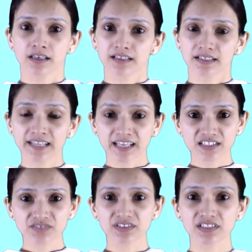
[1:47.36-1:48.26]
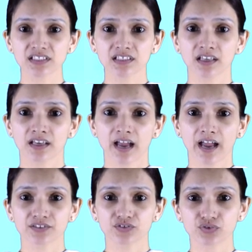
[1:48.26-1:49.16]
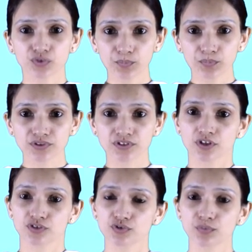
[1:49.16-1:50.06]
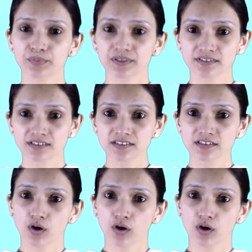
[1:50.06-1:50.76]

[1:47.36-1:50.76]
connectivity and throughput to business